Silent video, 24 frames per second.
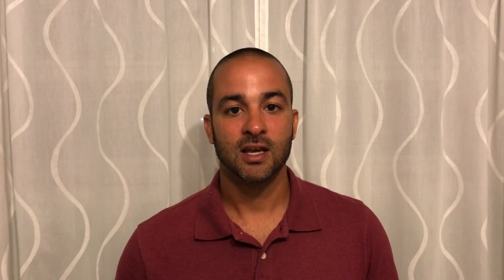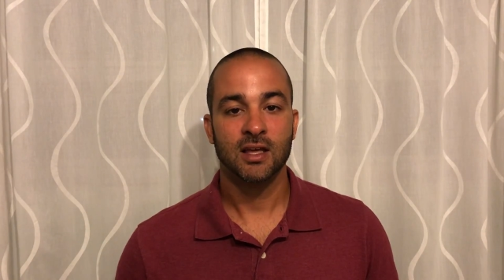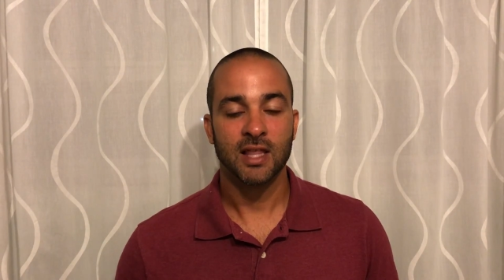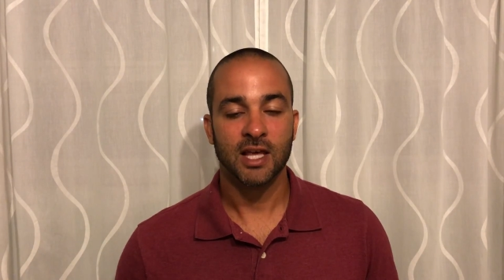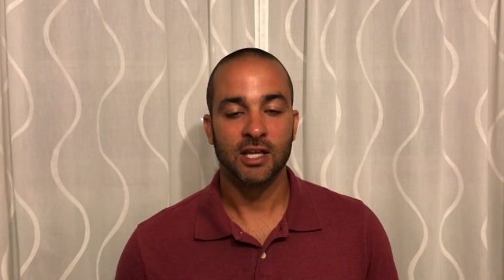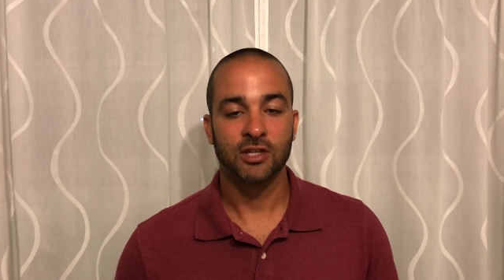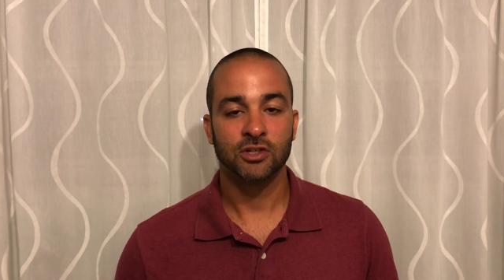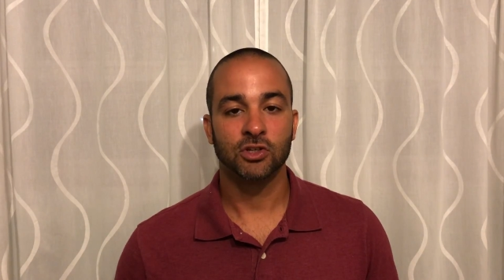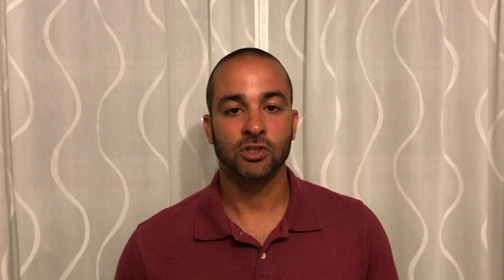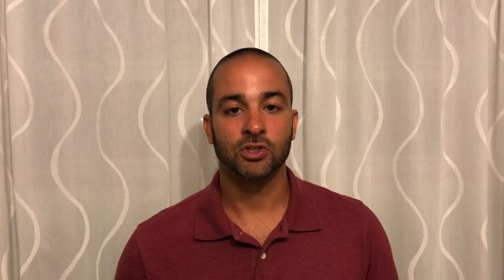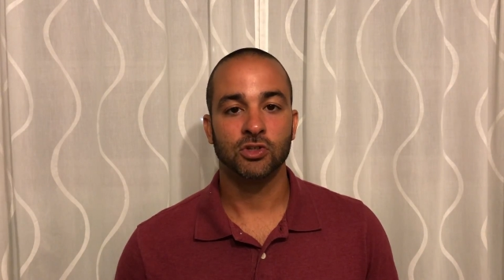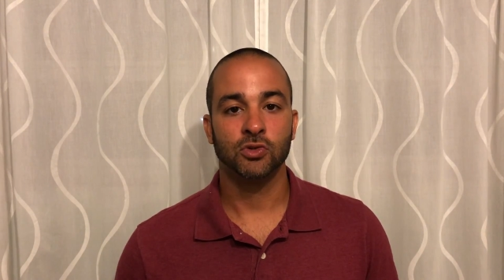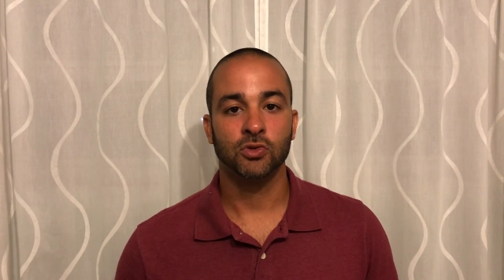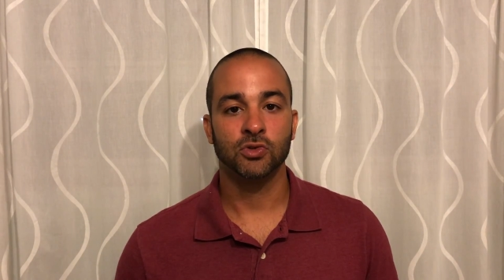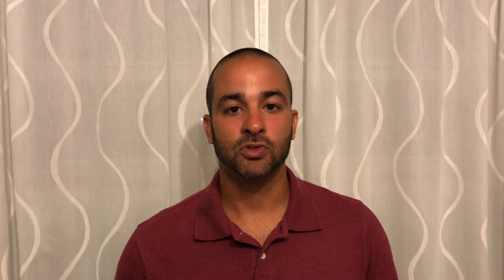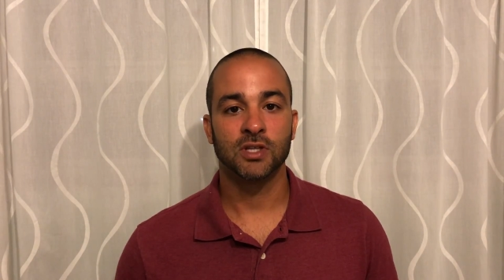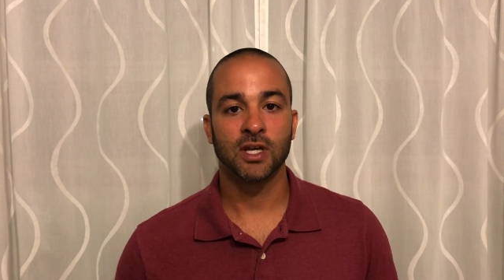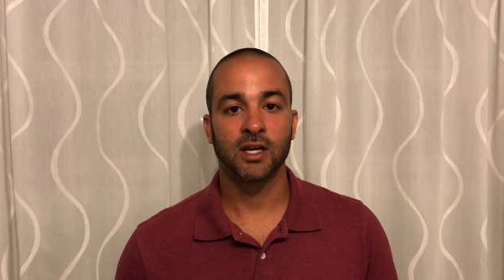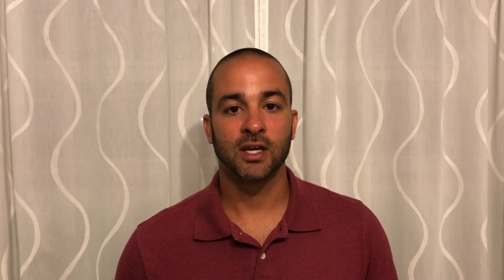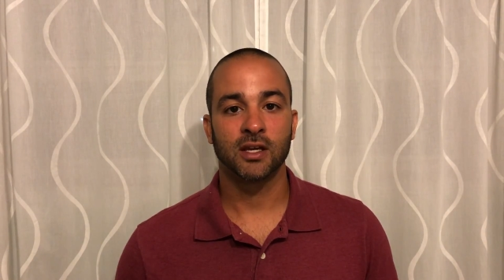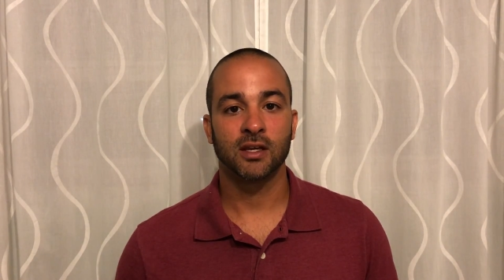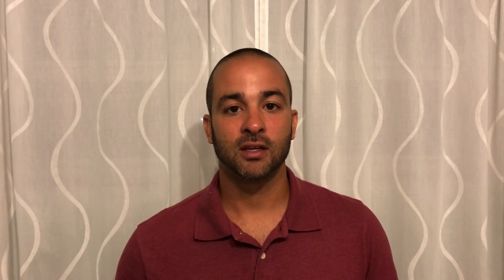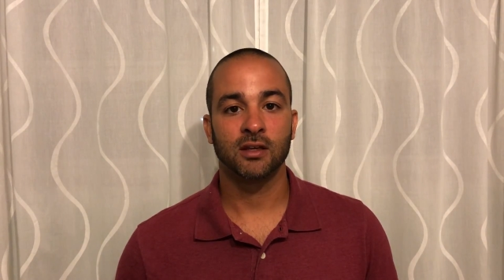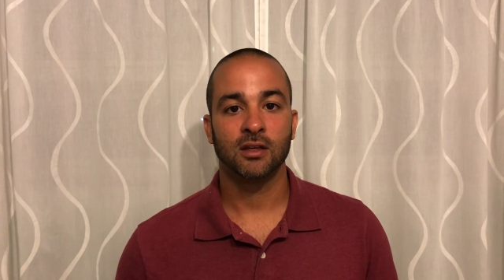That's your
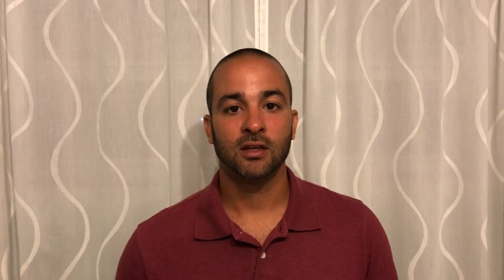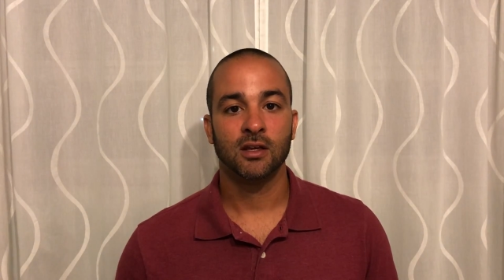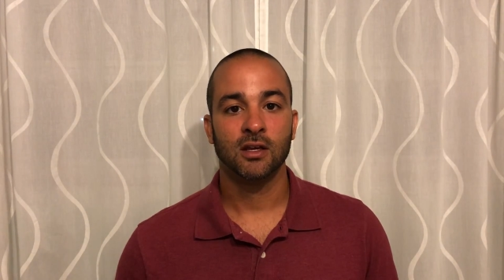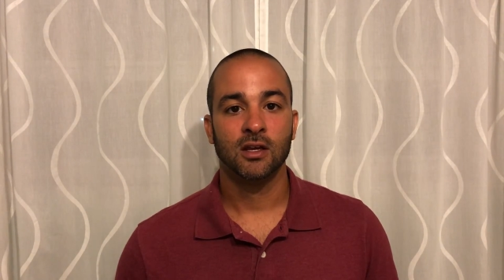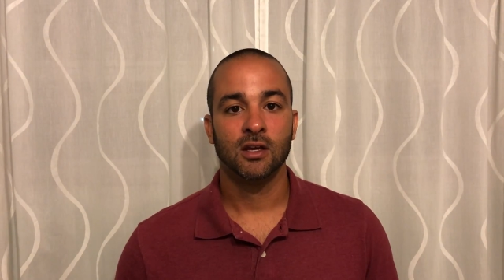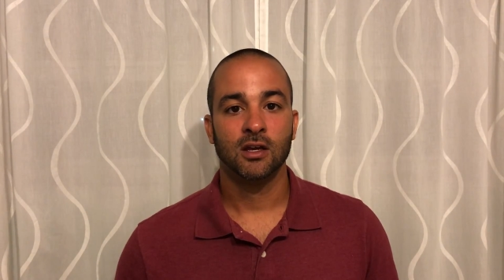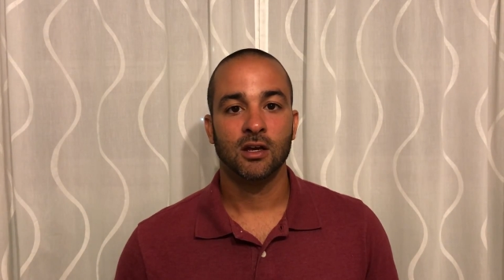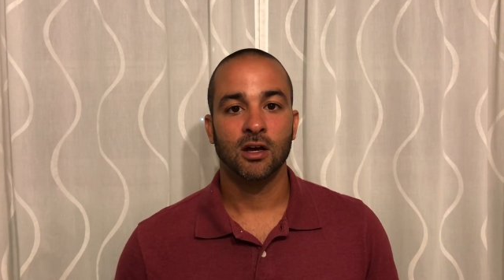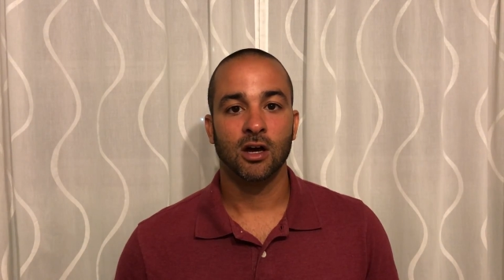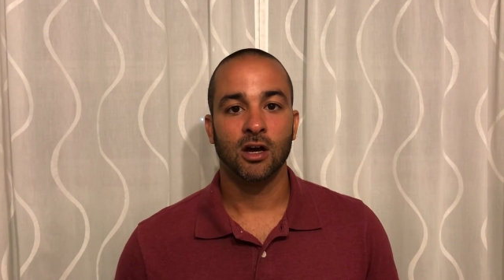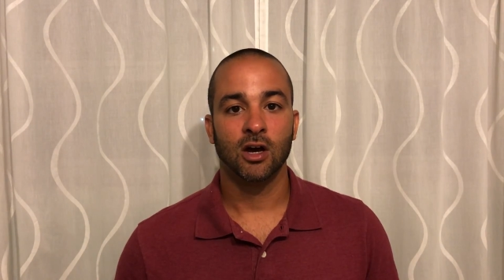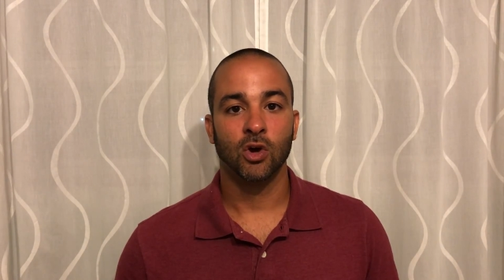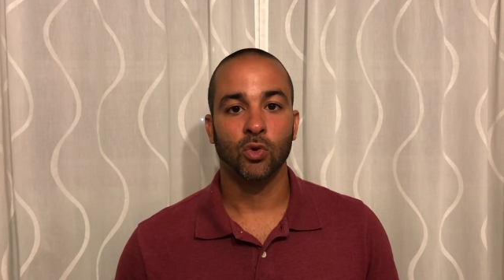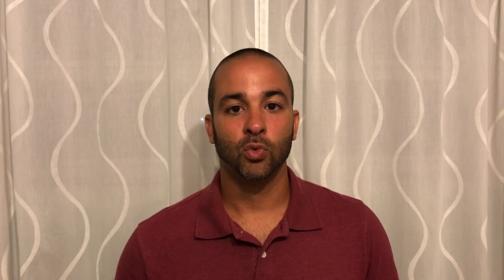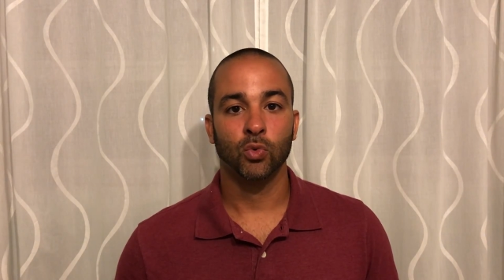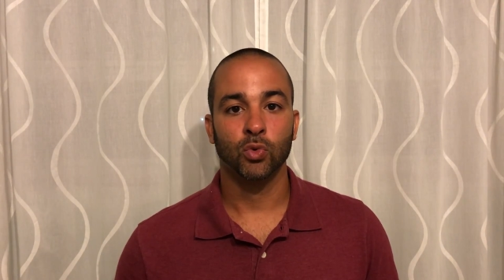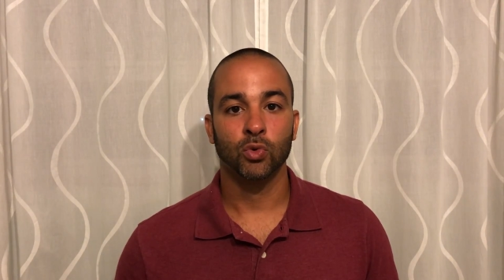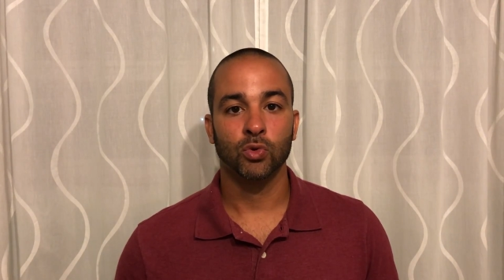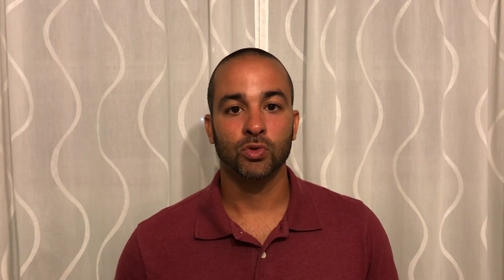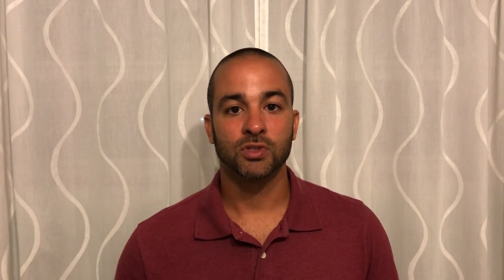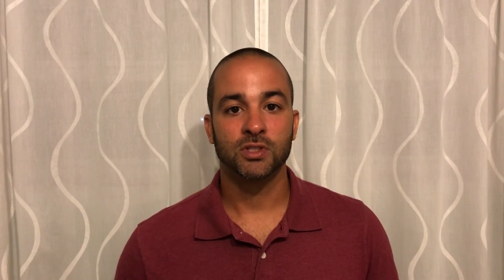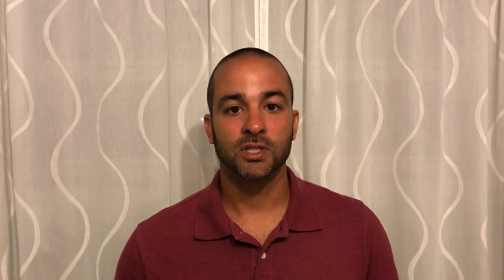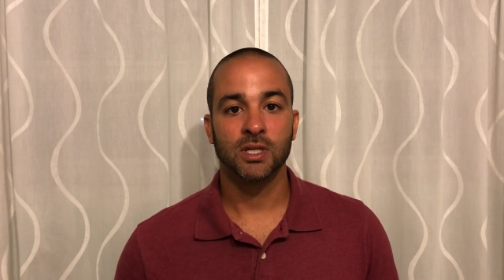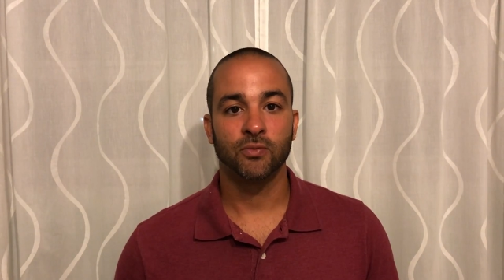2-second
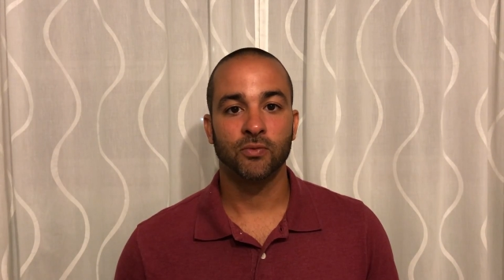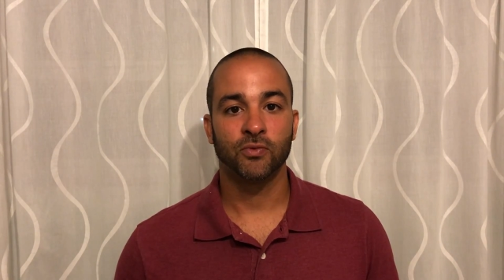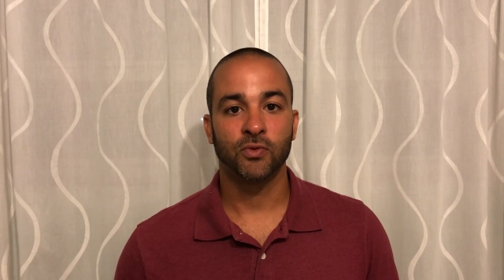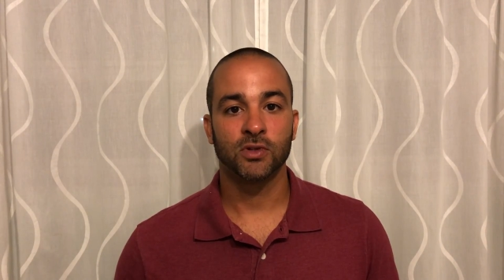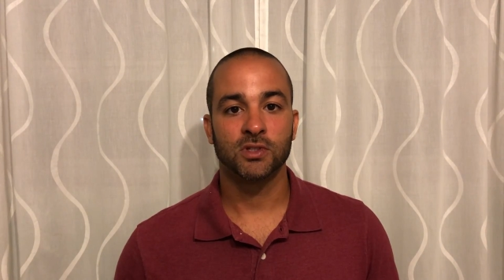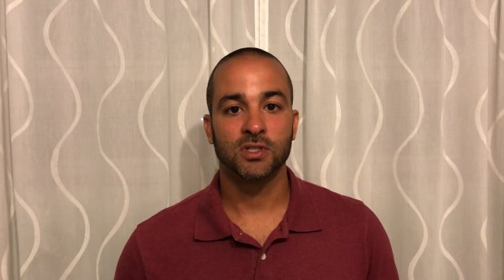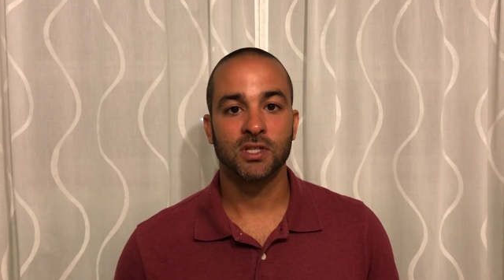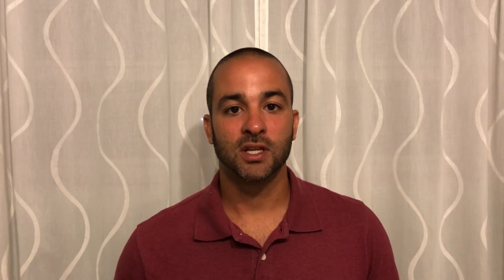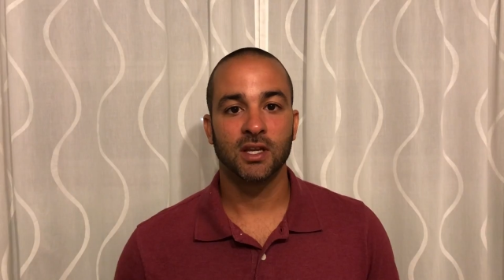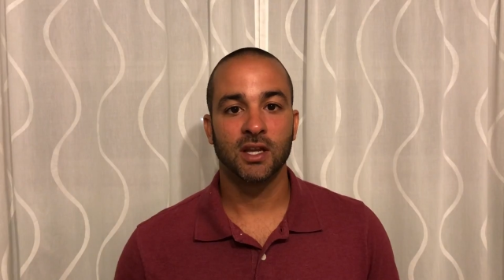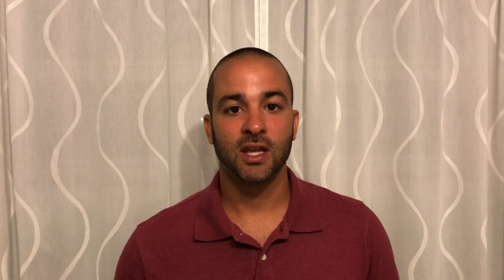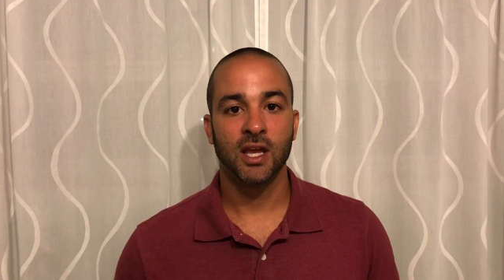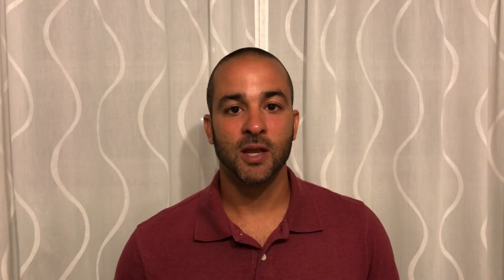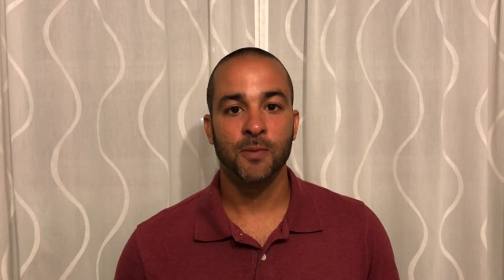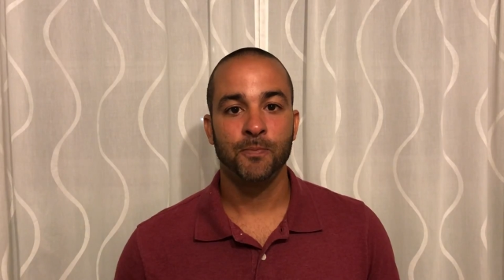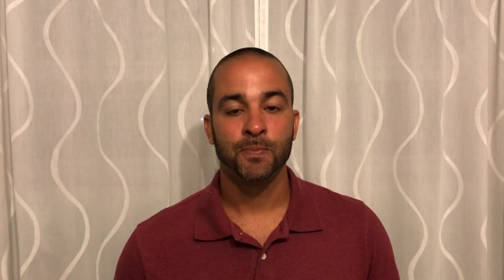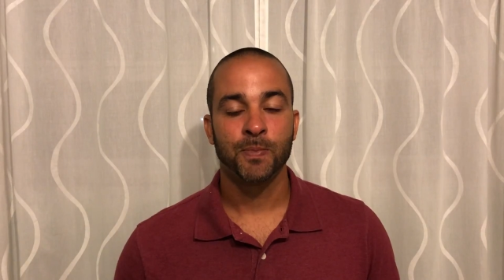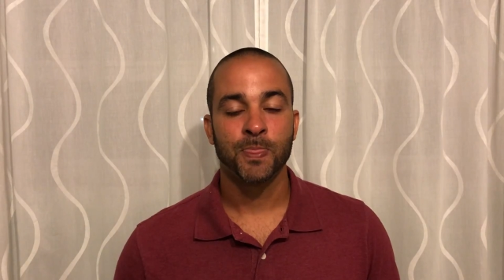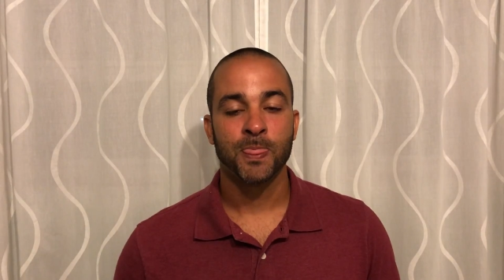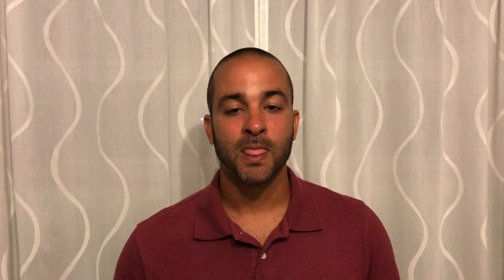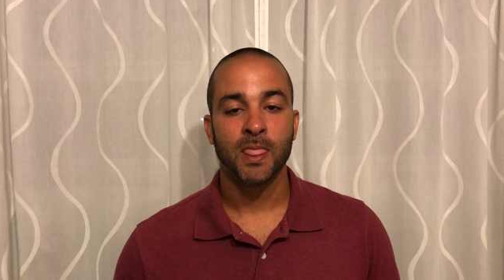rule tip for today.